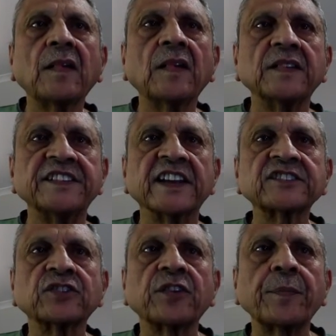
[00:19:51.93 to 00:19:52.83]
Just to
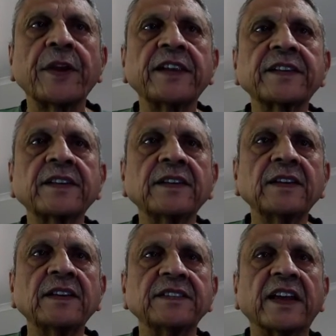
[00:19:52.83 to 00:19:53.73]
repeat
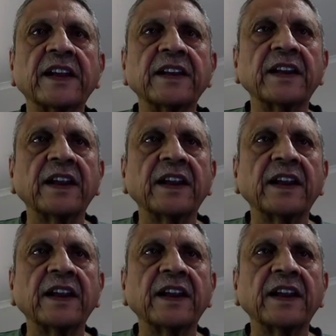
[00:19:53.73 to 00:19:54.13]
that